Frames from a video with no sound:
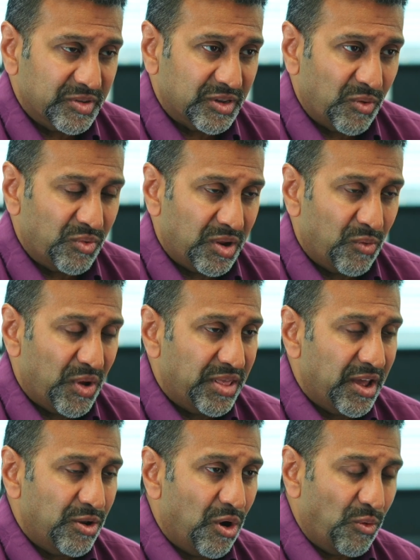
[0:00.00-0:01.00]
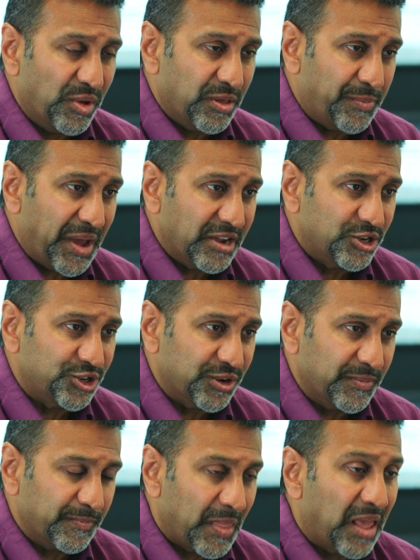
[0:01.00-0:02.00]
So when they're not with a
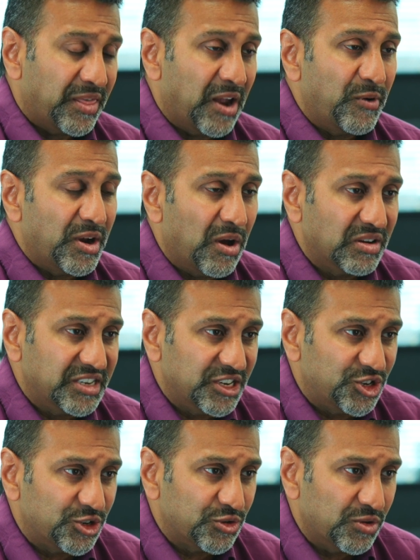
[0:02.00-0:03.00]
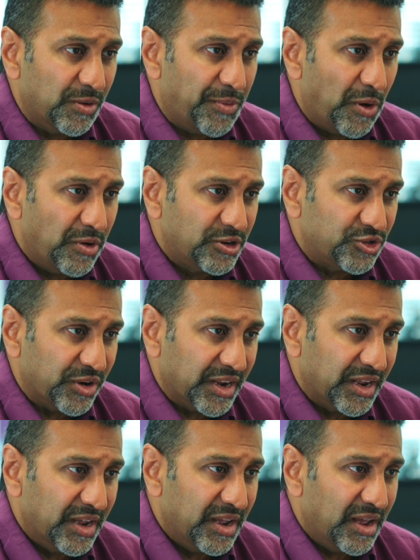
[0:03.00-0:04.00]
patient, they're in our digital laboratory,
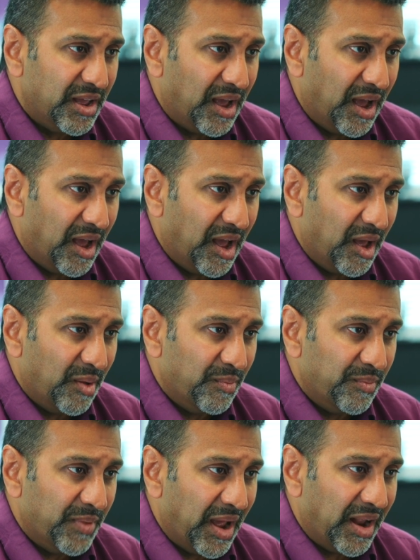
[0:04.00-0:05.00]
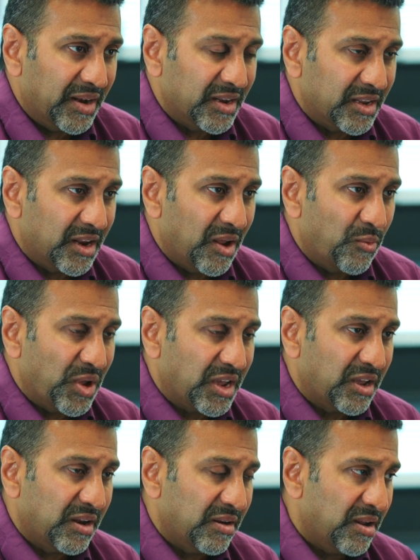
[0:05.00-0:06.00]
and we
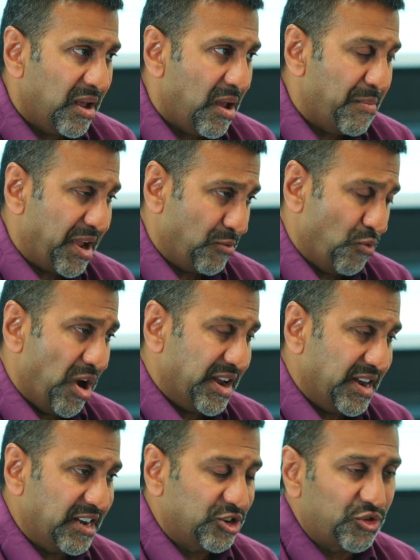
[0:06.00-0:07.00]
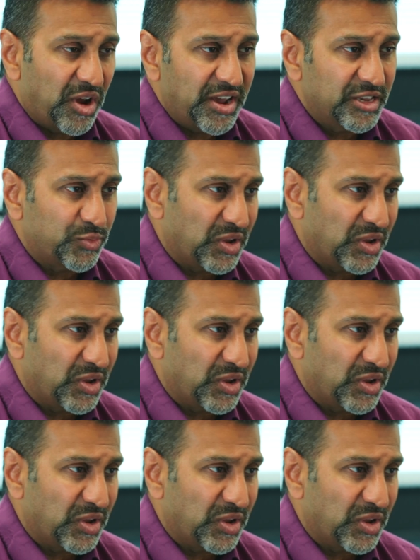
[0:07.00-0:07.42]
can make whitening trays, we